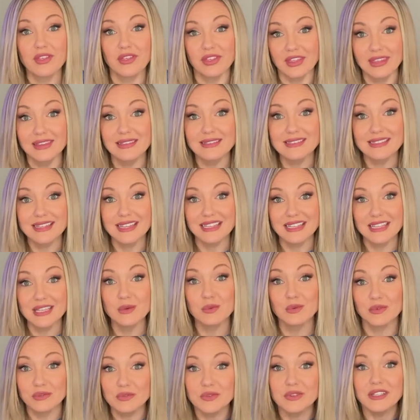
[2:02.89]
things that he
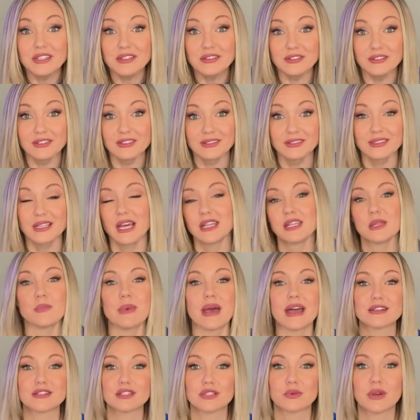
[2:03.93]
revealed on The
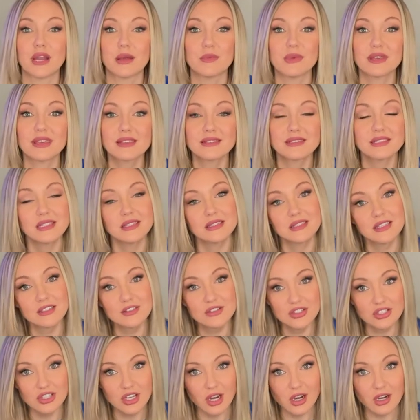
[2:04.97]
Bachelorette, because he did
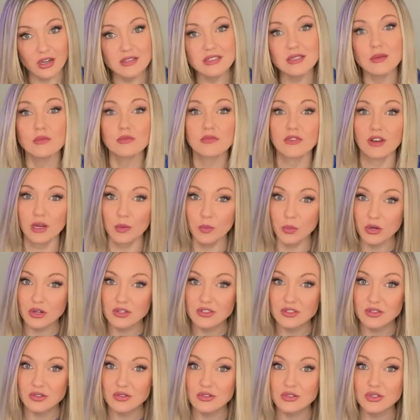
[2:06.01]
share some very
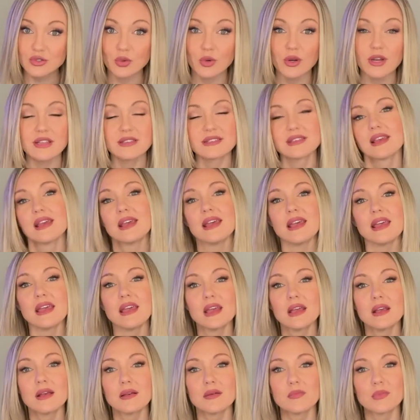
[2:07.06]
personal stories.
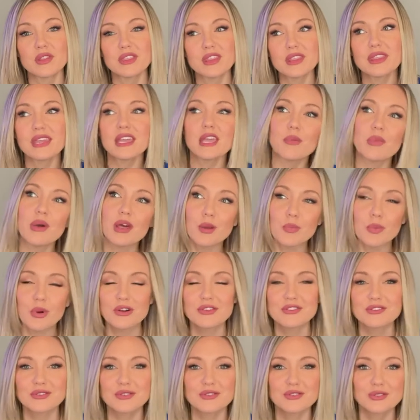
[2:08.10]
But the thing about a
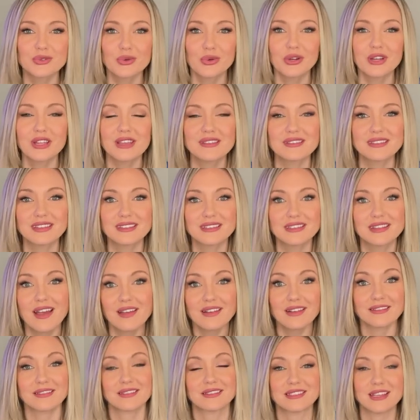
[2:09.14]
personal story is it's not
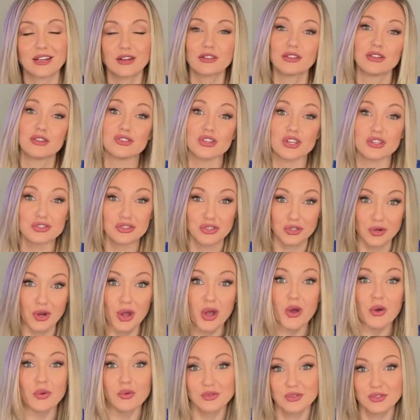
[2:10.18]
necessarily just your
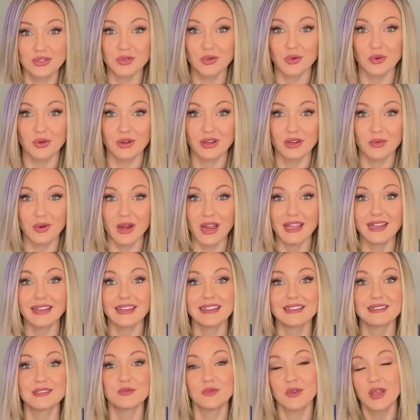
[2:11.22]
own story, right?
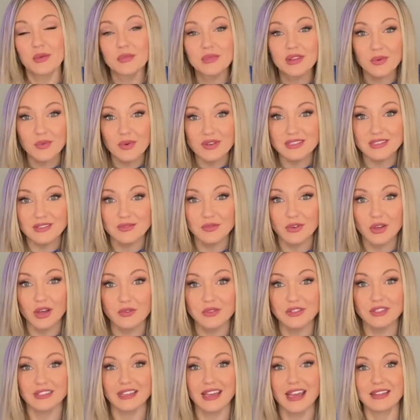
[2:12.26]
His family was
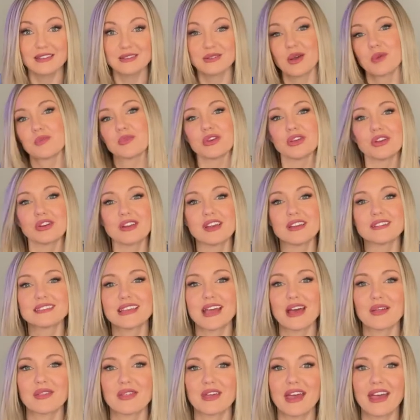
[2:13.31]
involved in that. So I'm curious
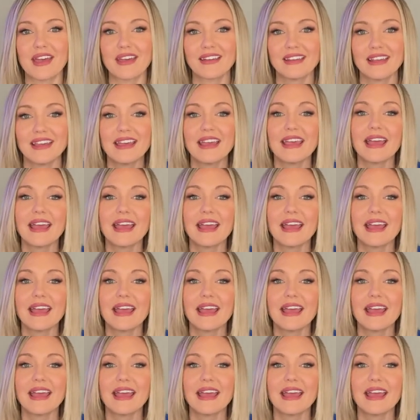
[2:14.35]
how that